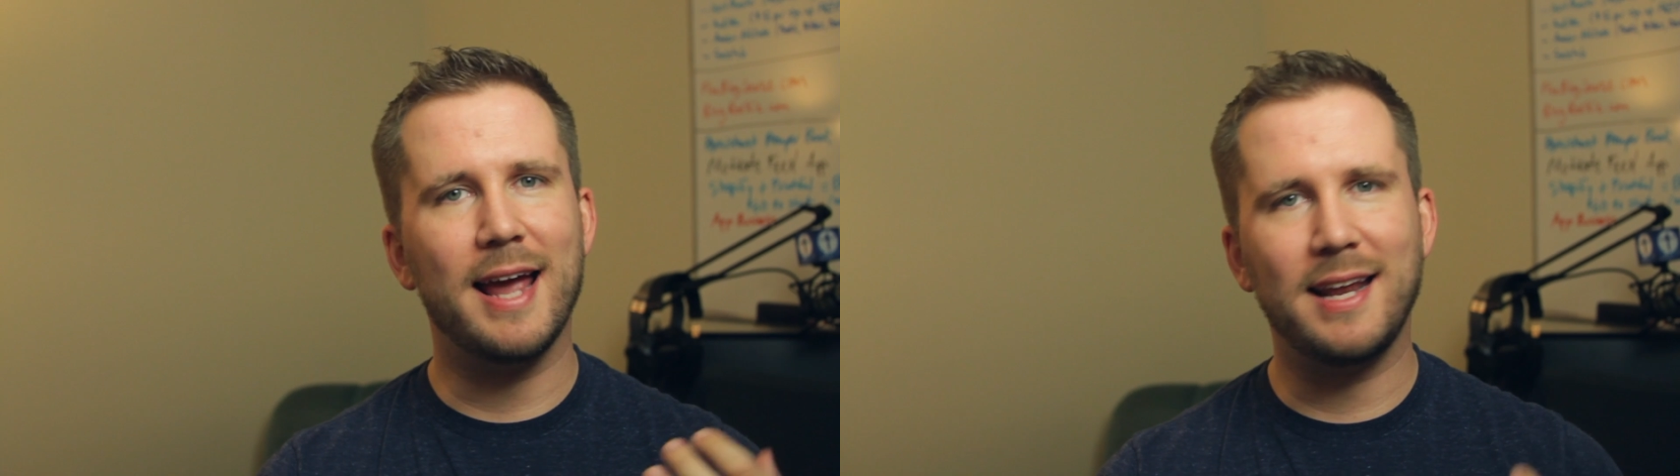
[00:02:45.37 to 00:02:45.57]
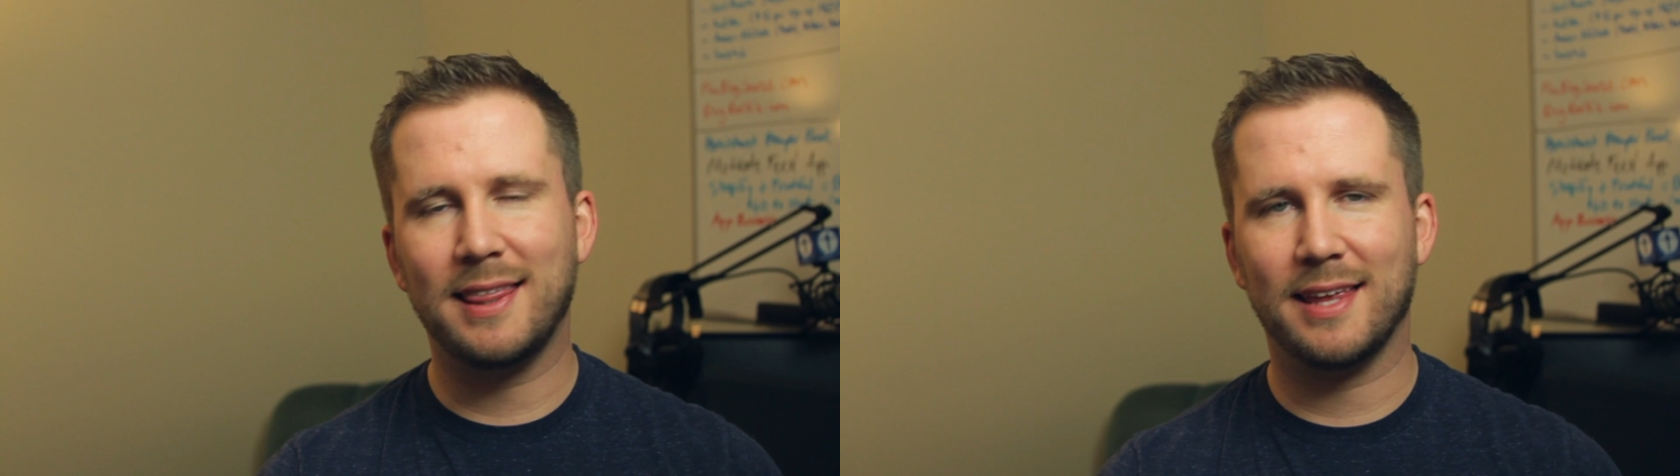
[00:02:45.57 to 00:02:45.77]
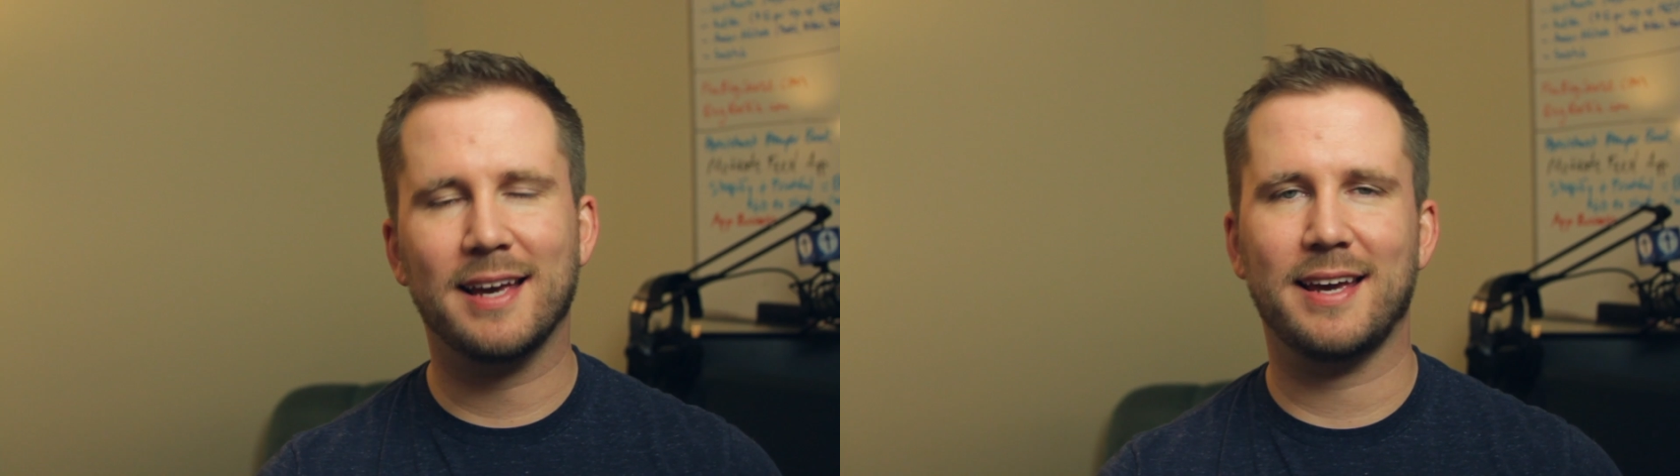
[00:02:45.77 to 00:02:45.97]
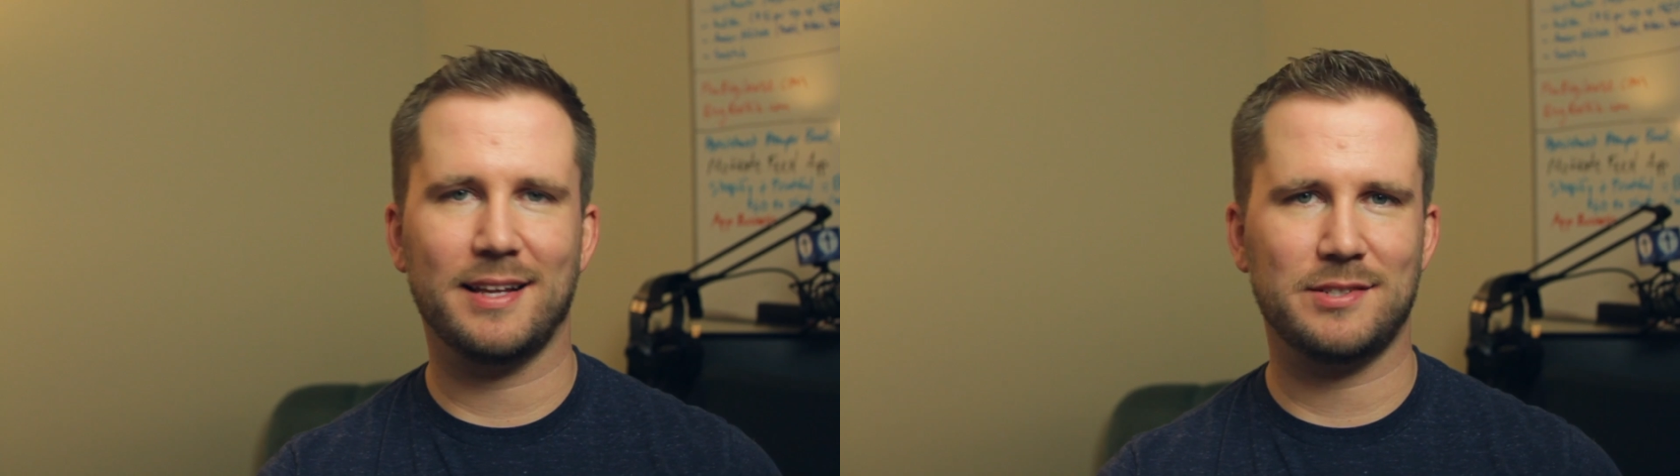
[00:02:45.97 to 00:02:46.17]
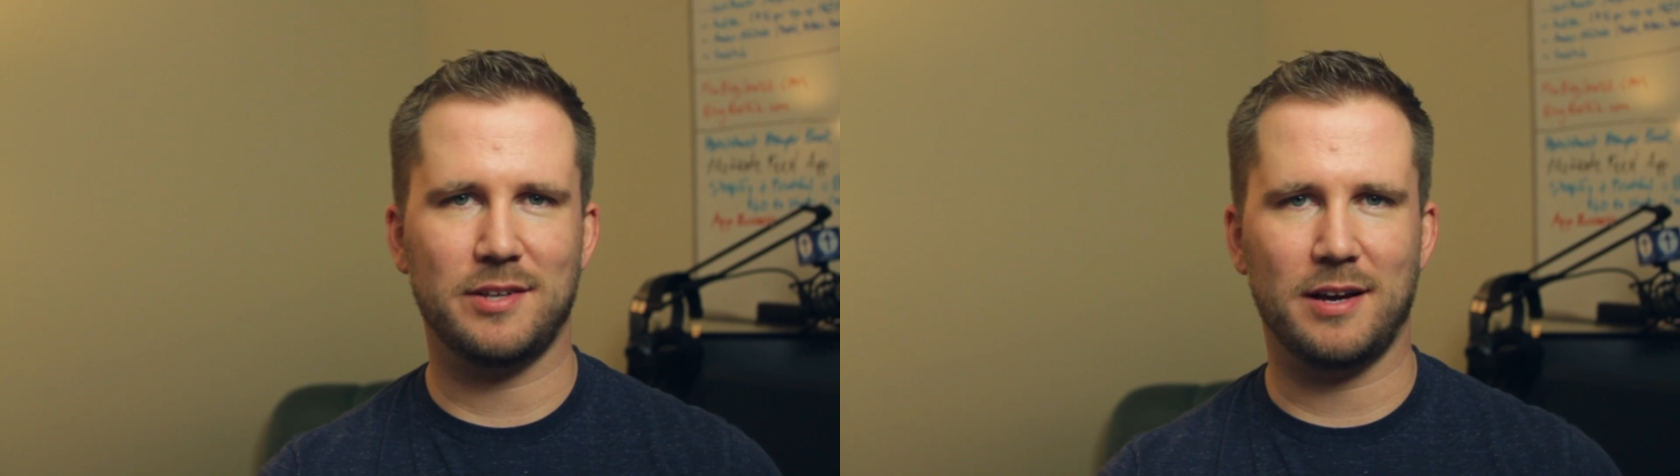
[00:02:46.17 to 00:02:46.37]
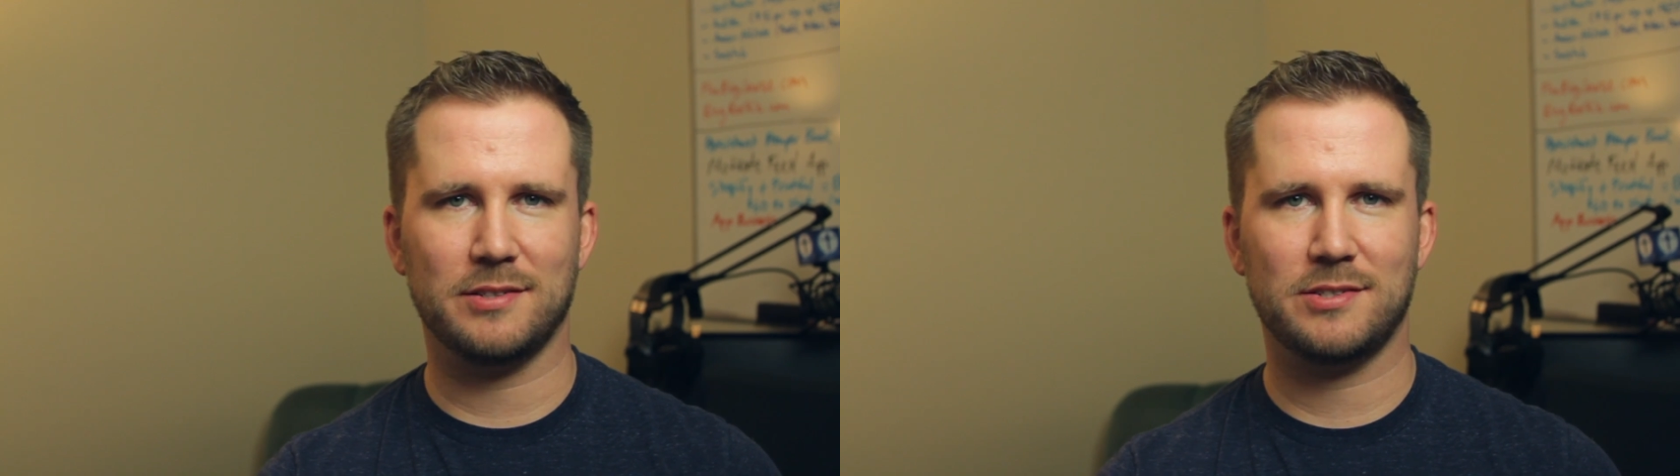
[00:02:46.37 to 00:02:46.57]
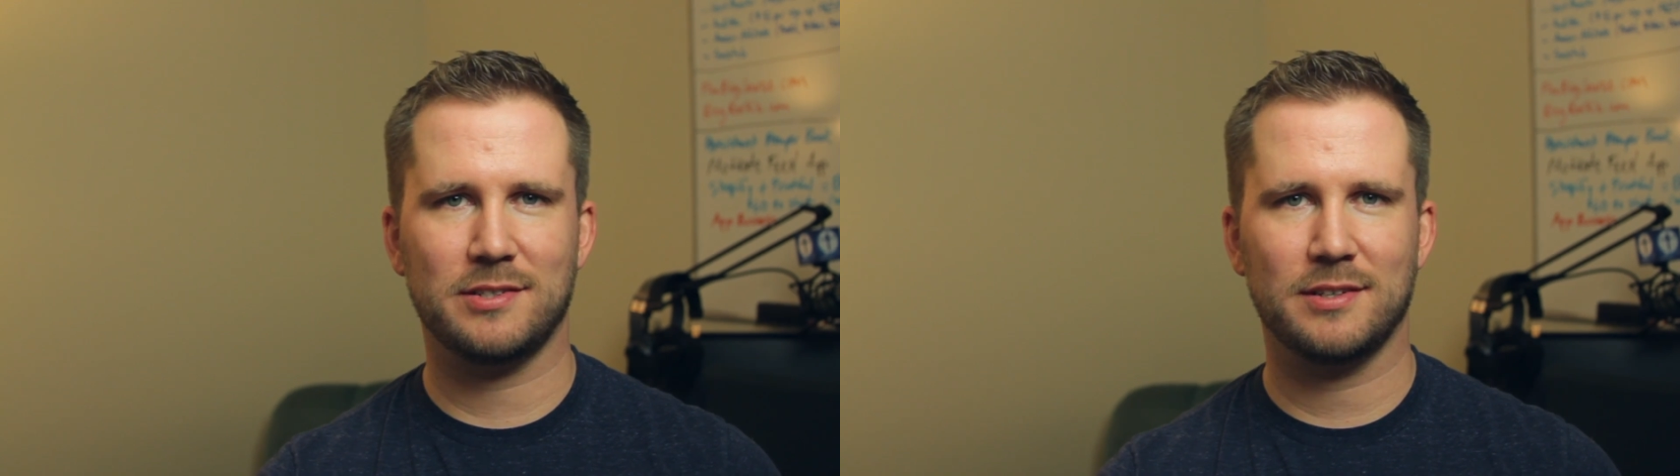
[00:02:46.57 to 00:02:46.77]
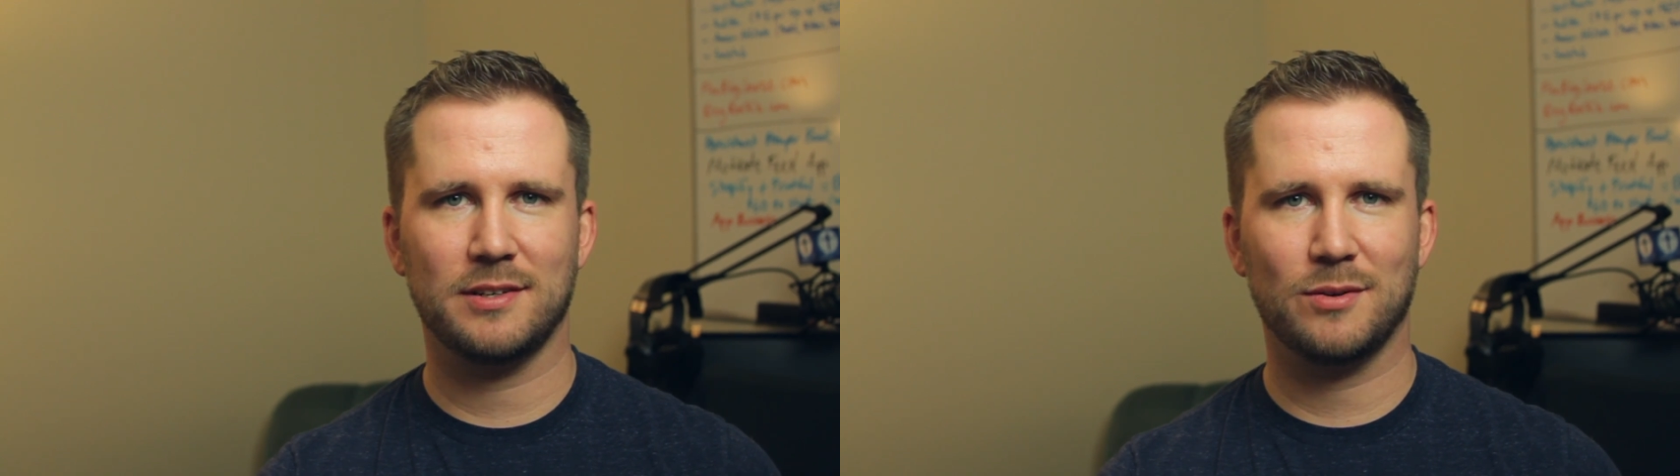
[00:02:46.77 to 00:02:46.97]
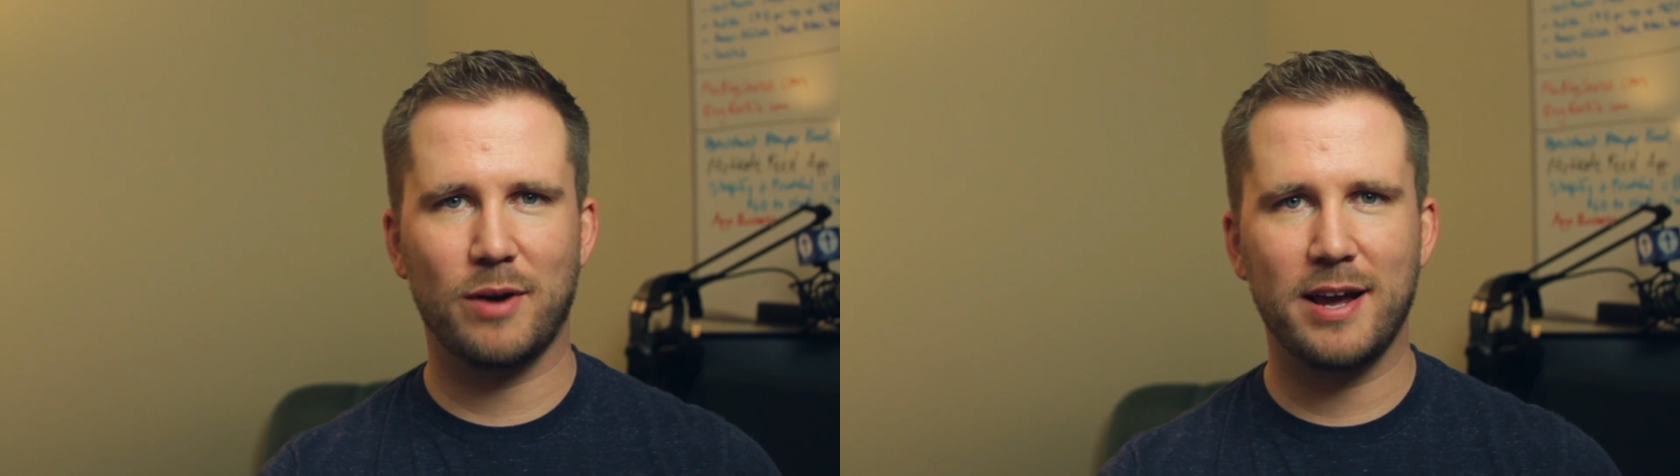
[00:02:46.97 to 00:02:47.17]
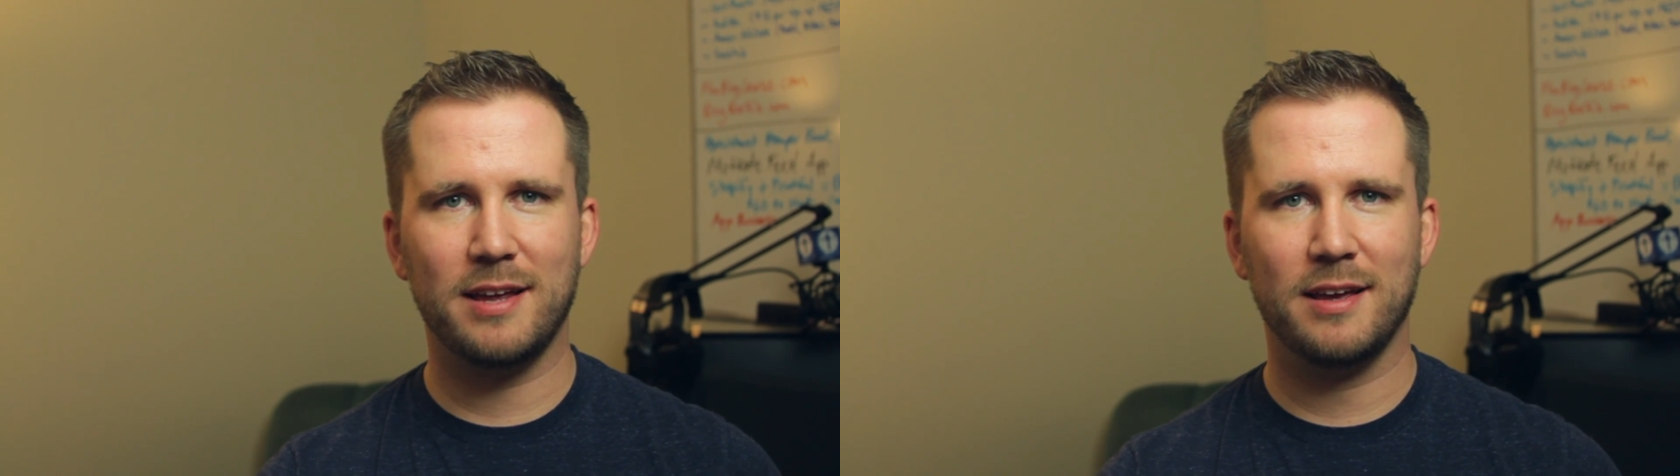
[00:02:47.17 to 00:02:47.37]
anything against us,
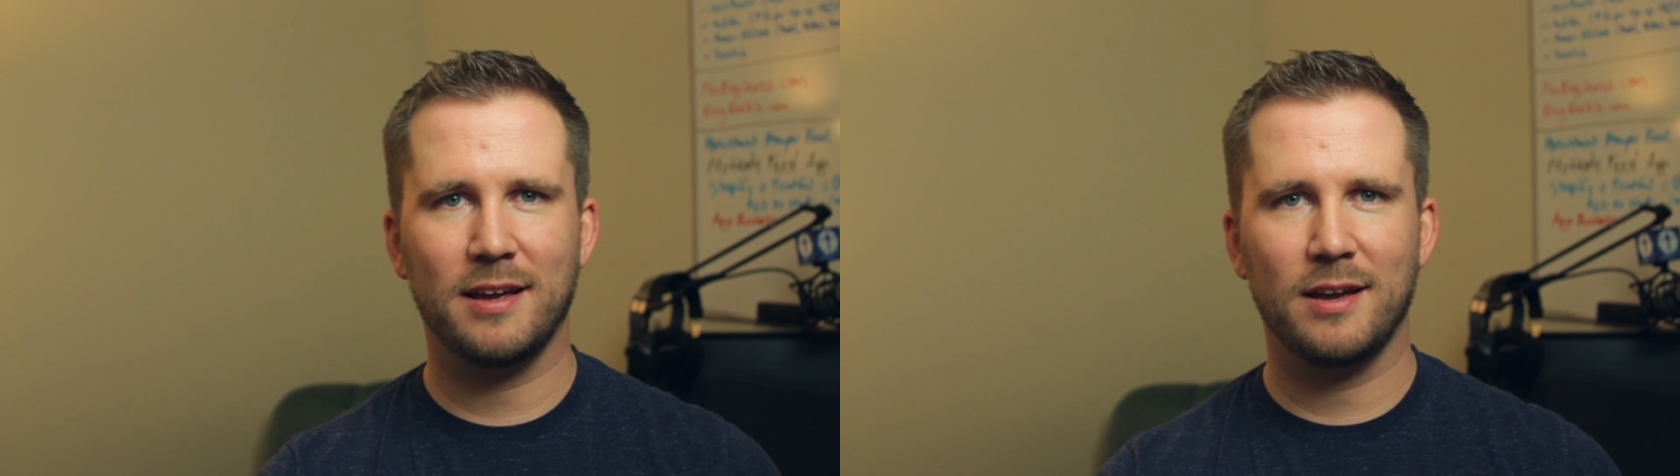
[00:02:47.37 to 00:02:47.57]
right?